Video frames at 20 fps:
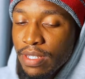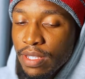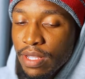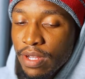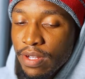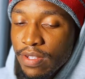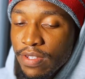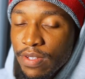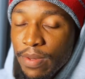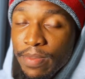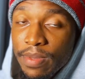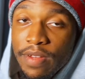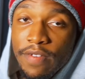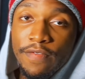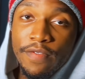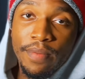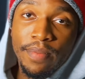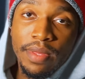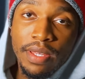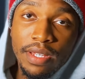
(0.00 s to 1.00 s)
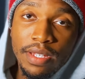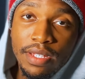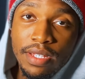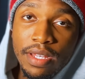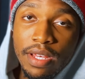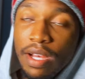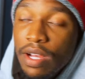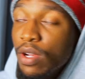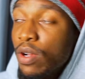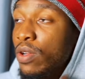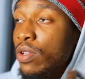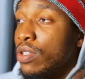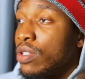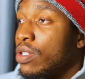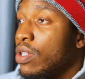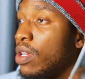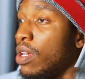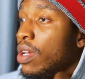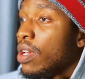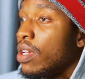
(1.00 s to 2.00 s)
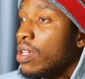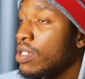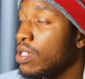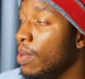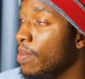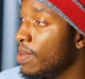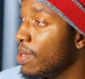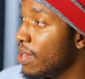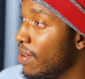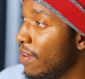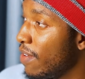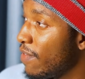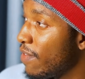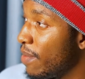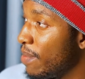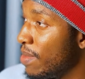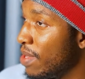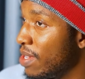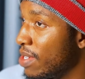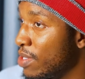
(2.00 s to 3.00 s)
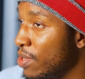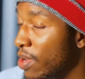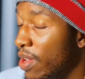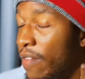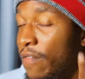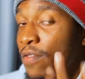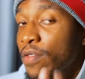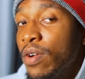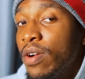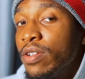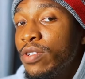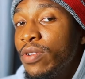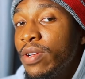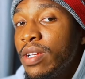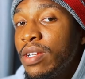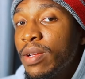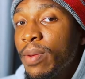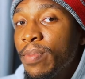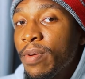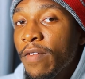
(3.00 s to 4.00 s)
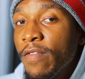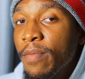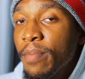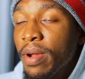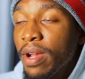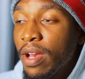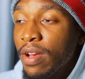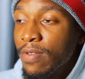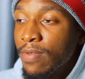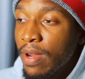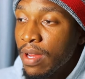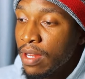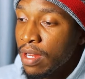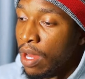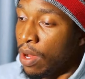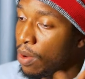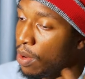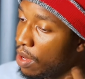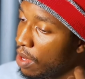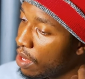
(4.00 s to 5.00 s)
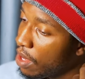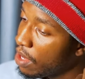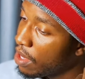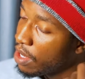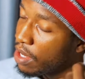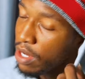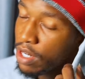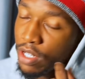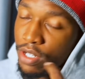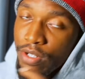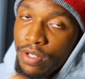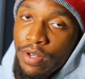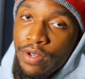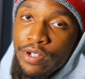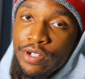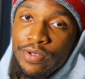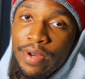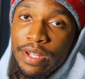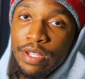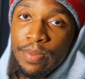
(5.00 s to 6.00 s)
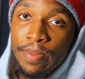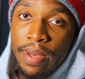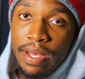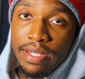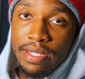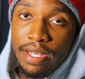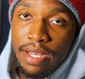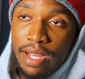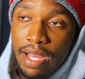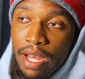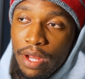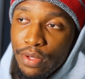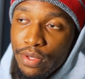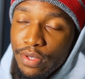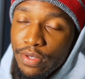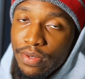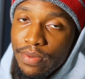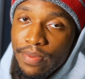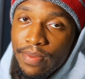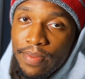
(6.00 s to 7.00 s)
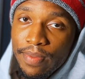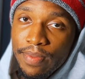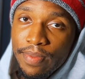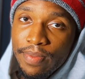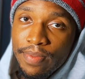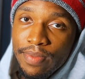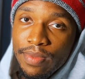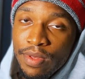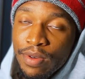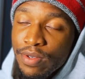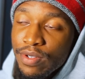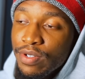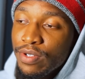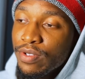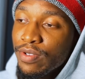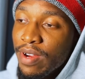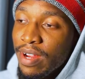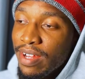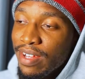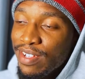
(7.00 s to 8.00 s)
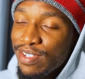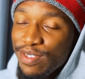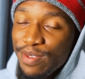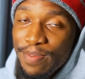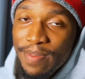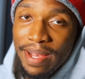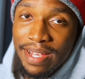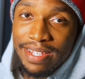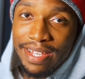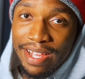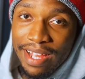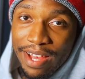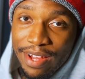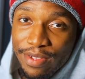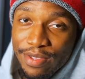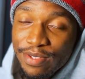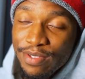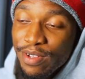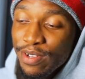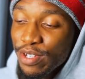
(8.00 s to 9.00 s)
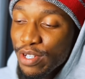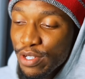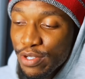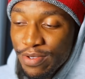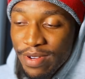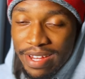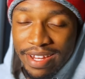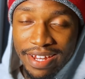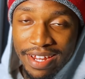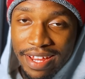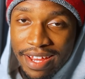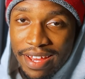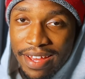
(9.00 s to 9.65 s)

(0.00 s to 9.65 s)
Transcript: learned something from this and got something from this. So if you are trading a profit account right now, don't try to pass the account. Don't try to pass the account. Just trade